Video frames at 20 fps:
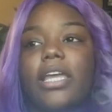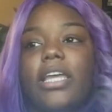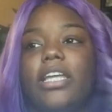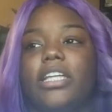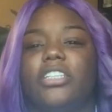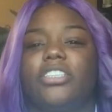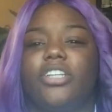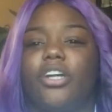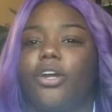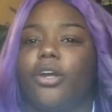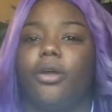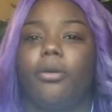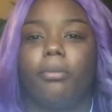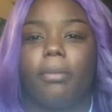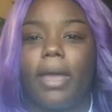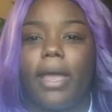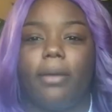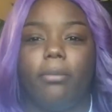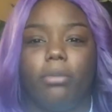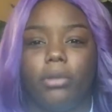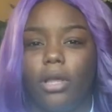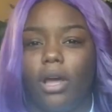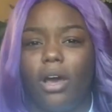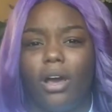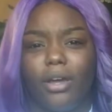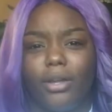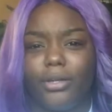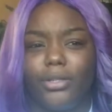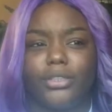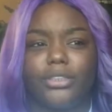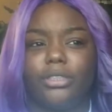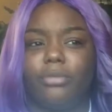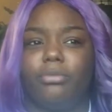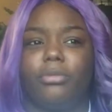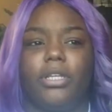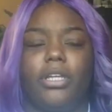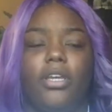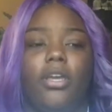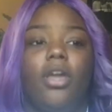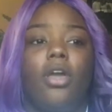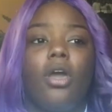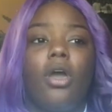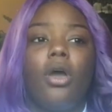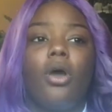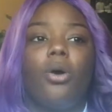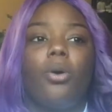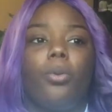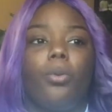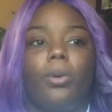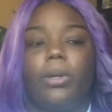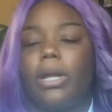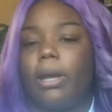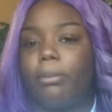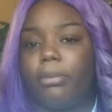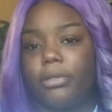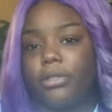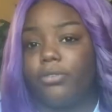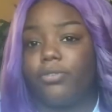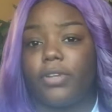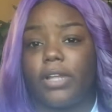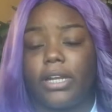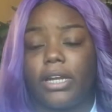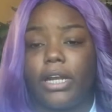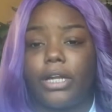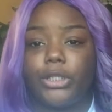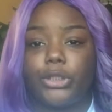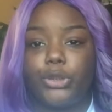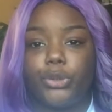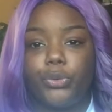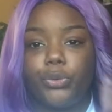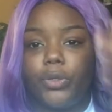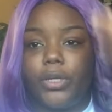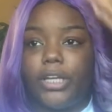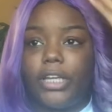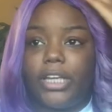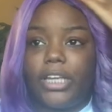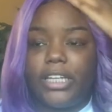it turned back blonde or something when I put the flat iron to it.